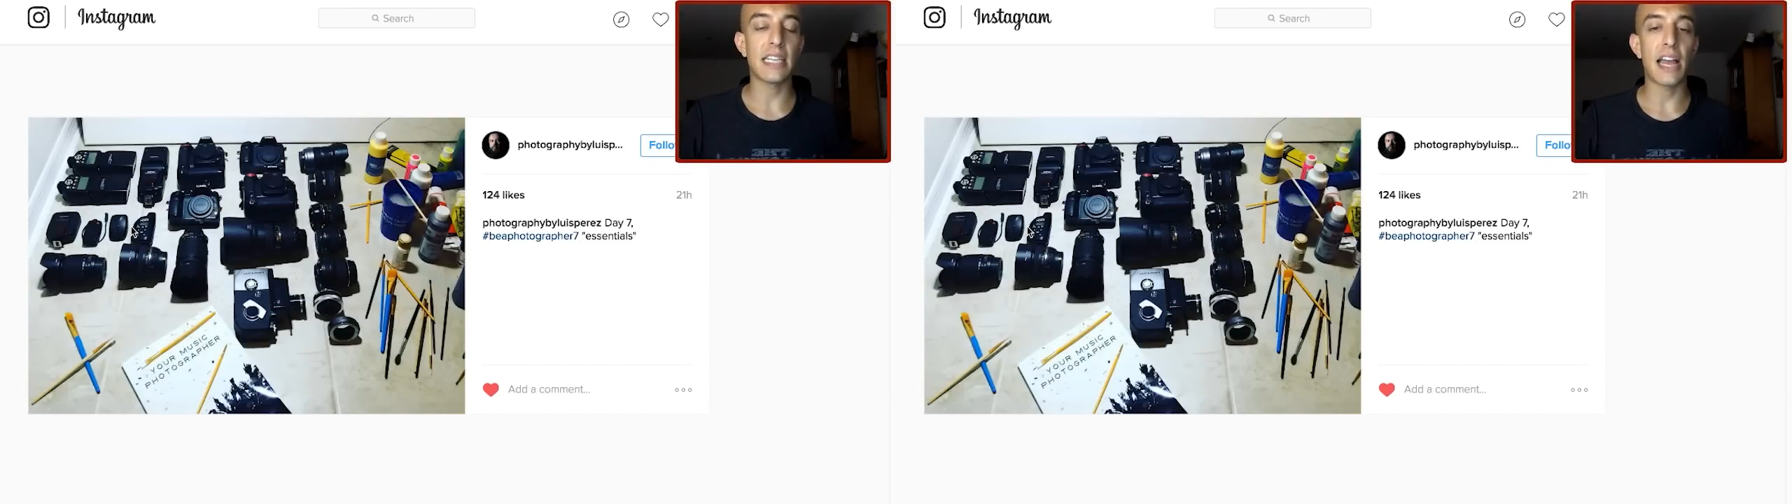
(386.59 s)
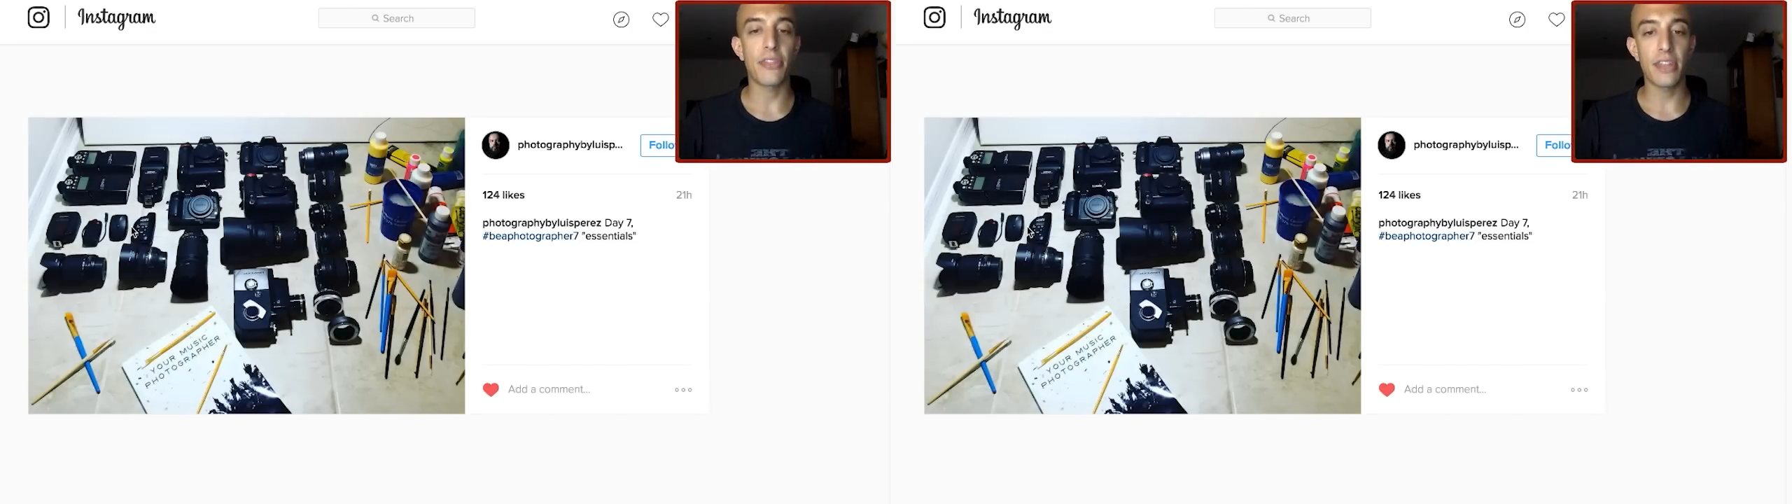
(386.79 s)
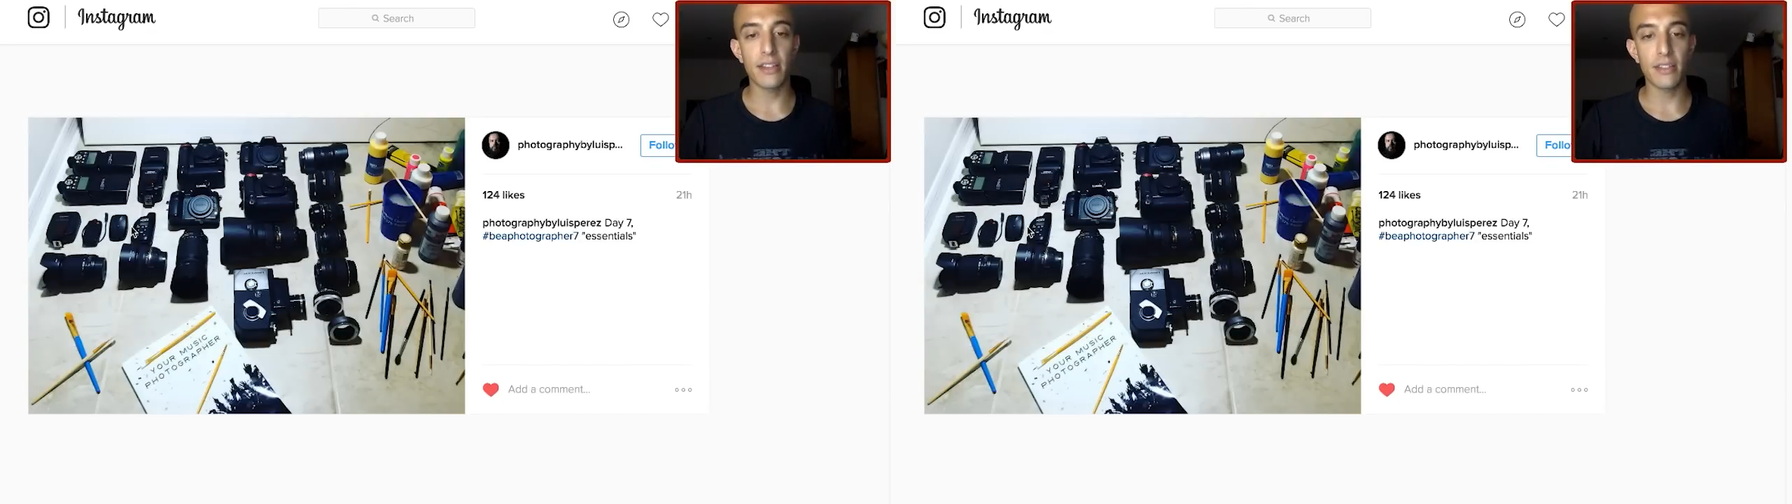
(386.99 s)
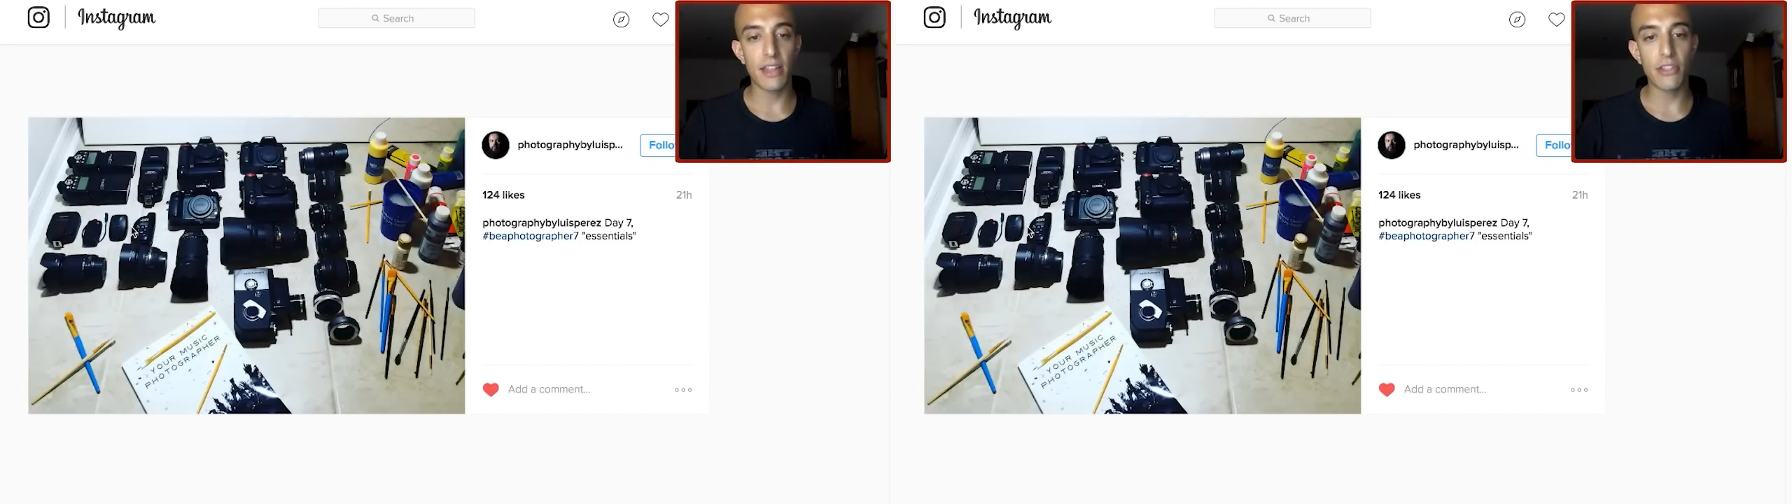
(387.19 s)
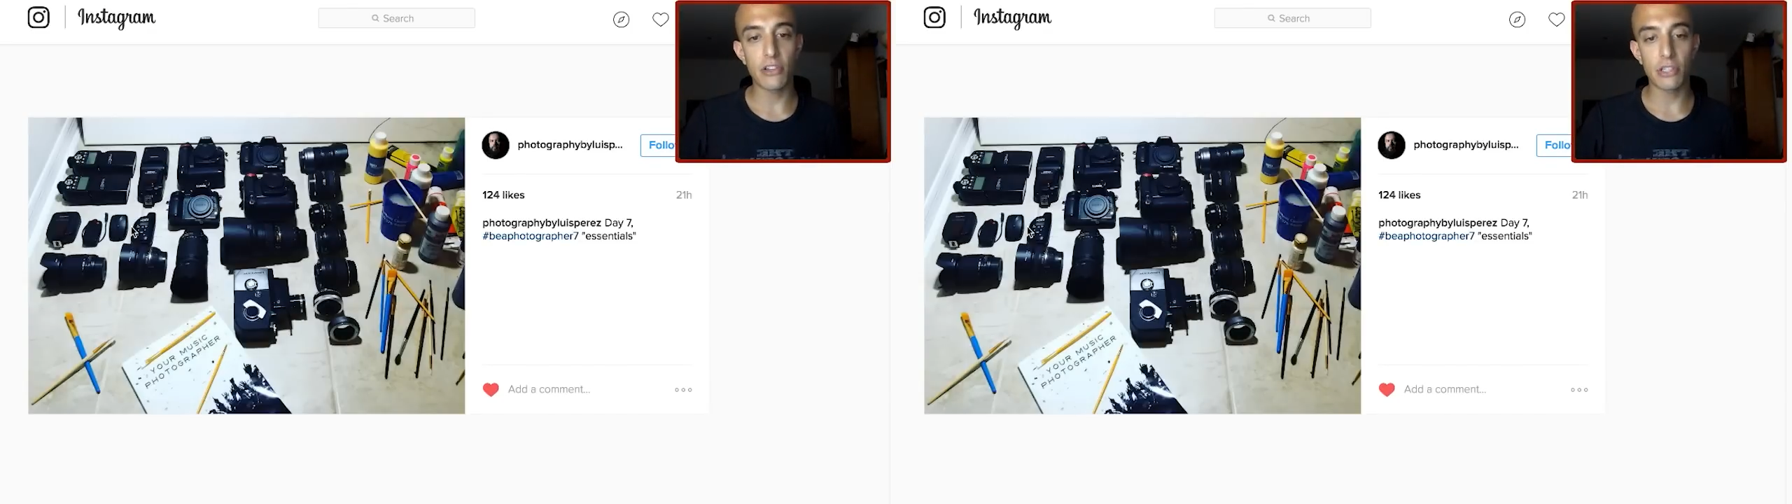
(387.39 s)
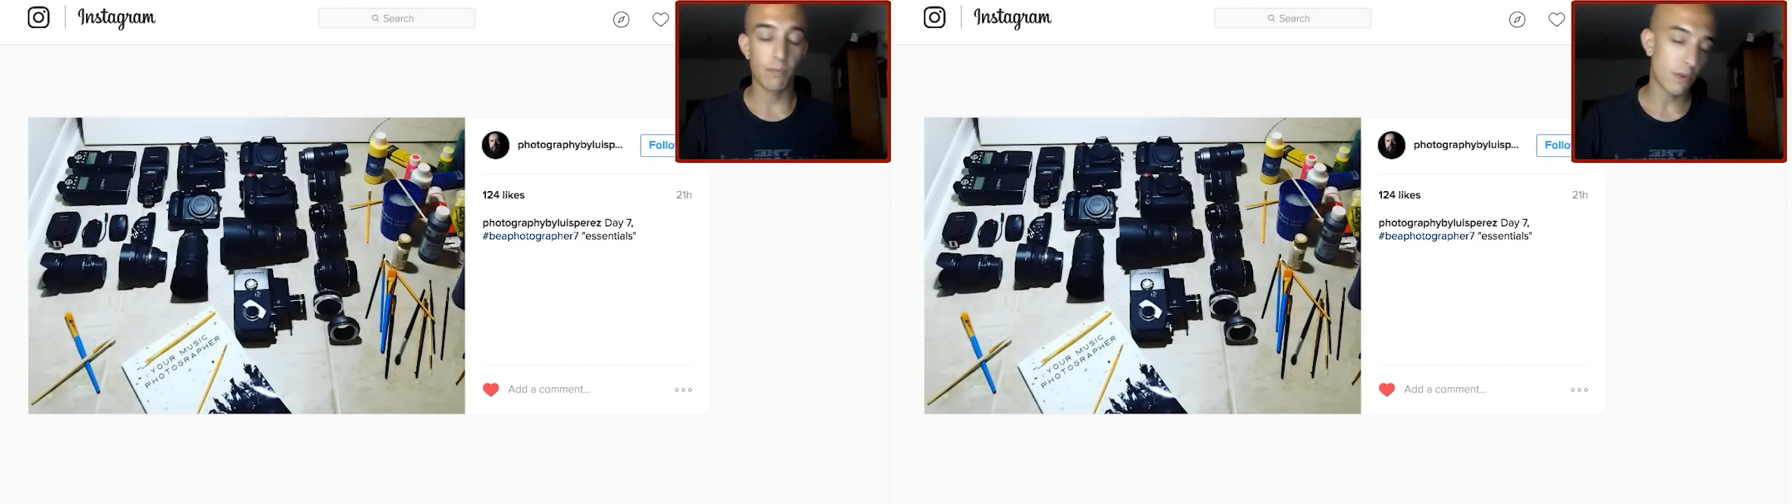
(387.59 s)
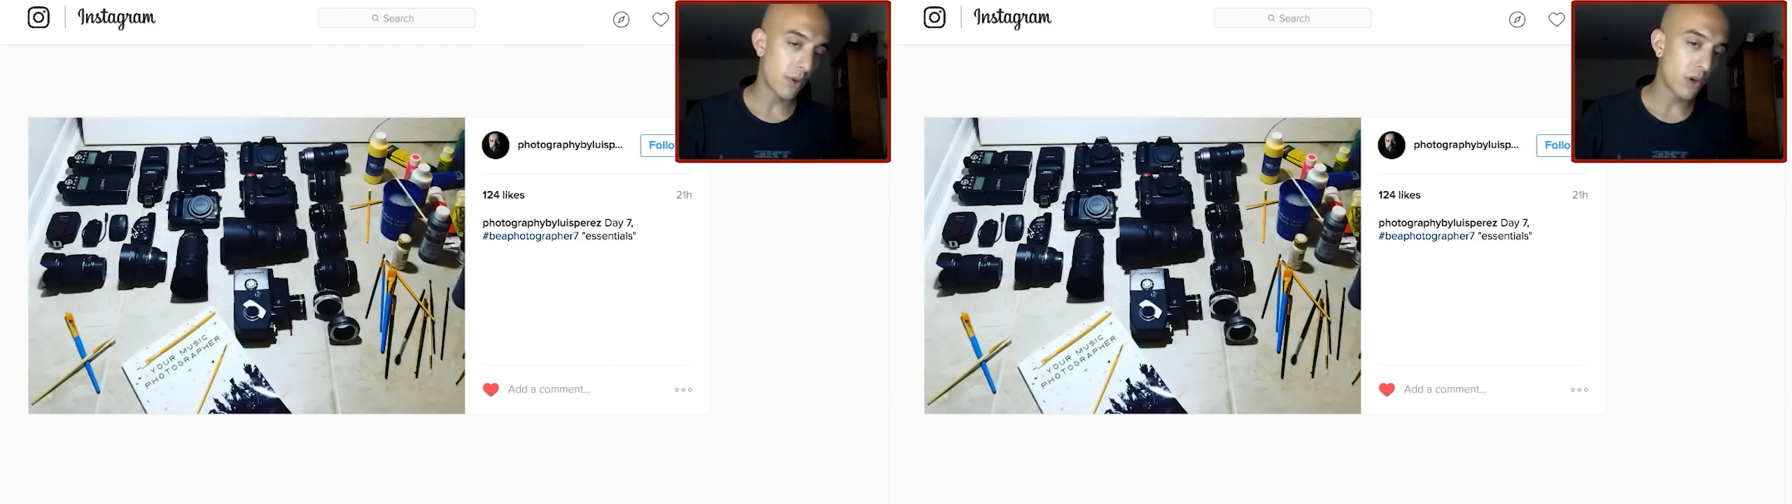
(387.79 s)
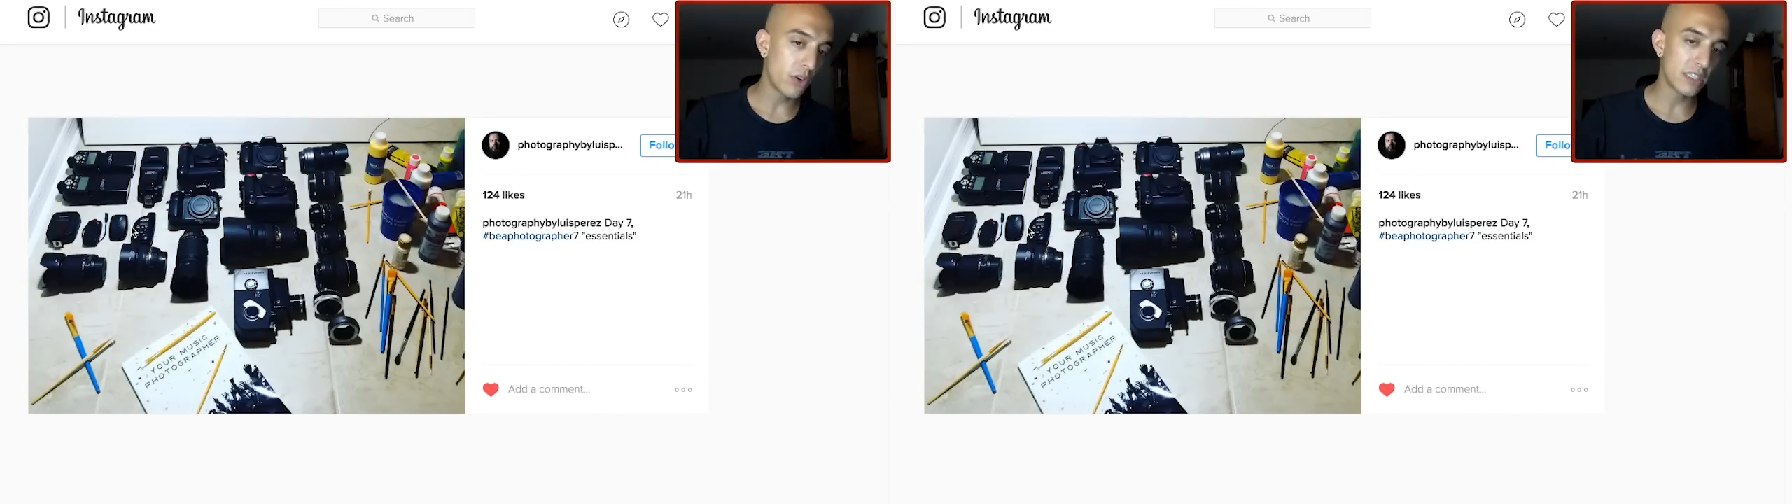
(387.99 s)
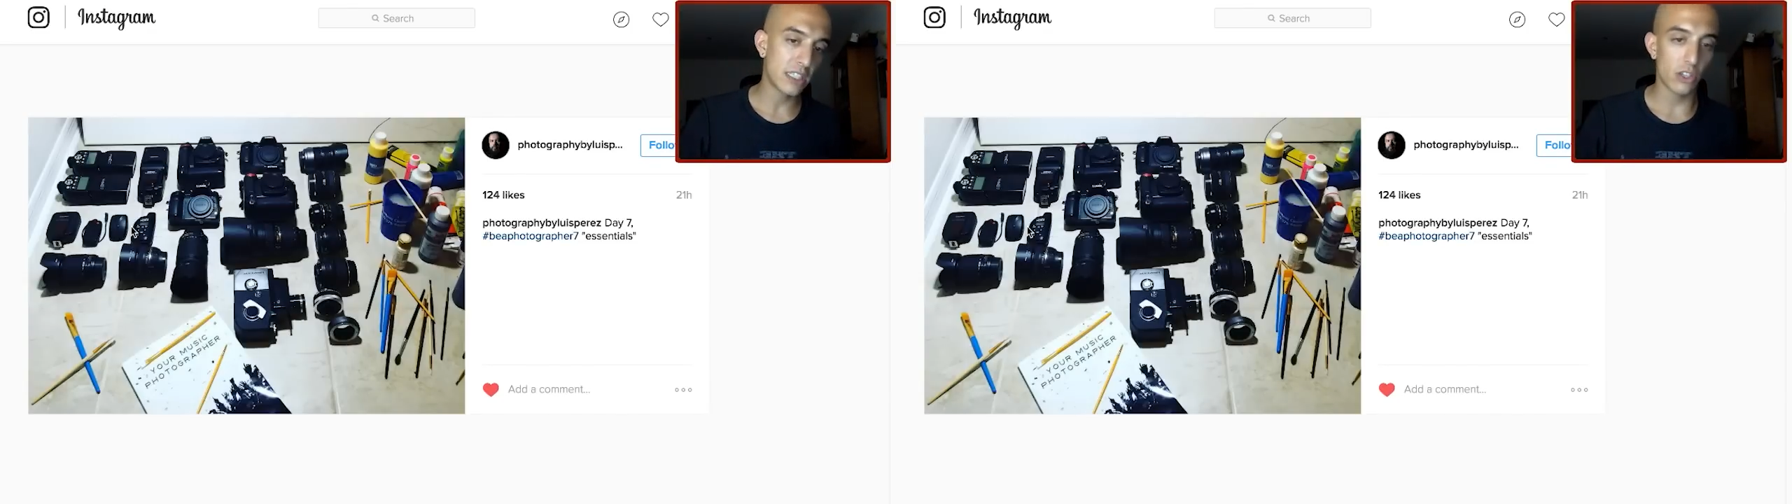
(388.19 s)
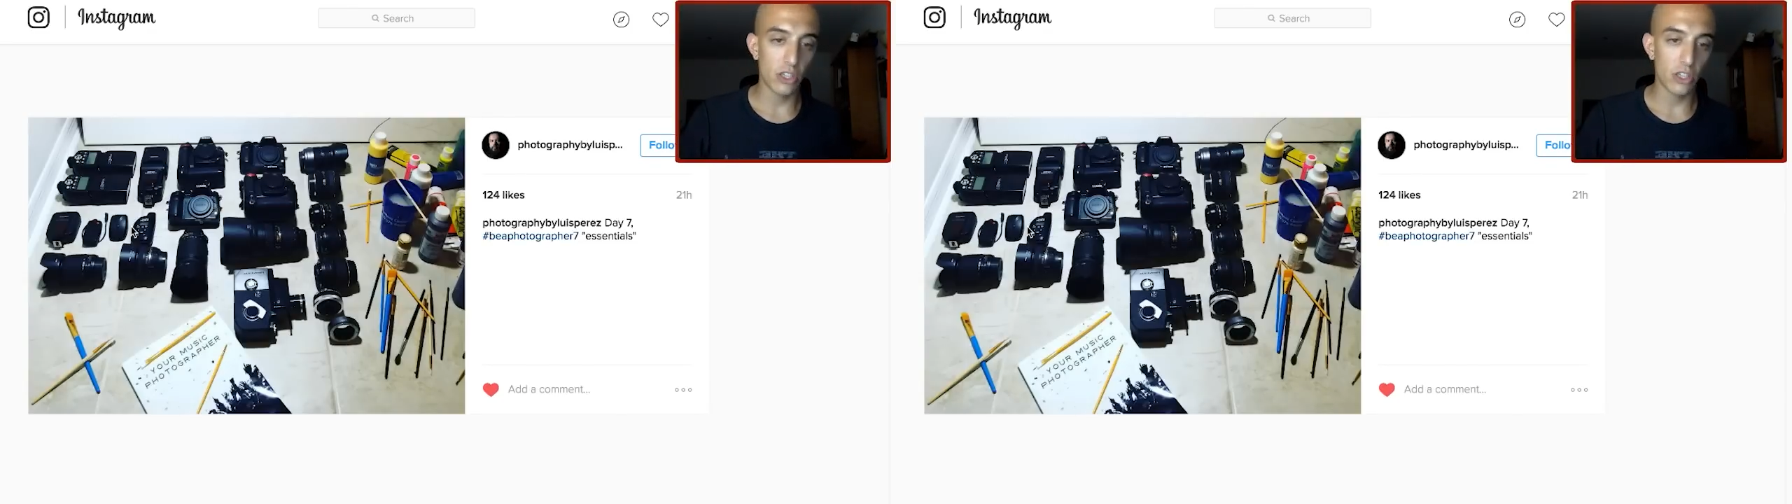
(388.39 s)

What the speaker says: I think that there's components that are a